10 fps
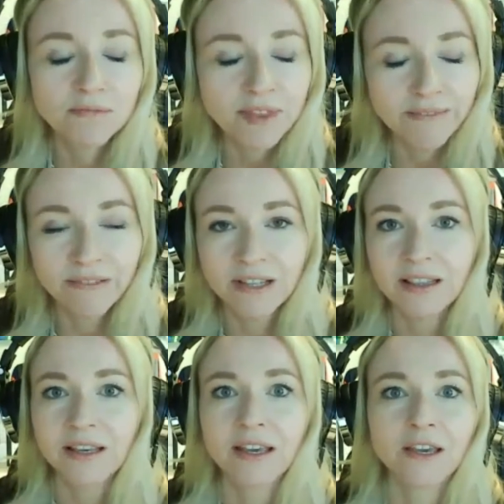
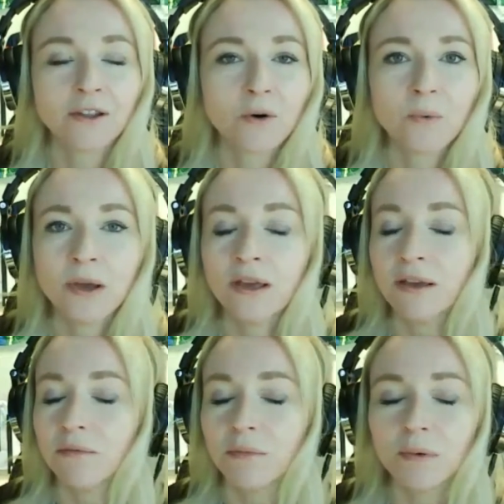definitely you know
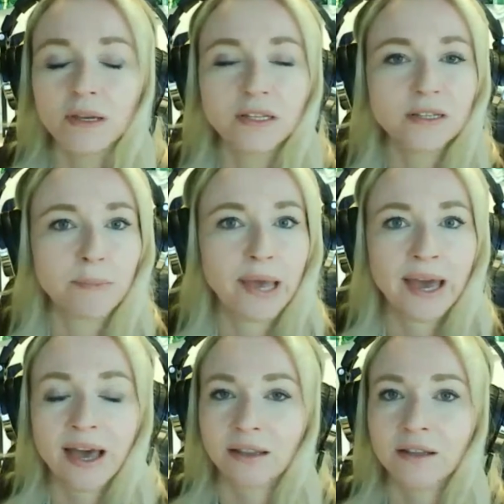we we
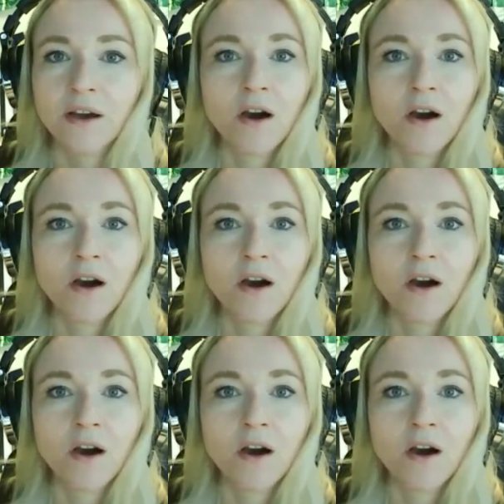depend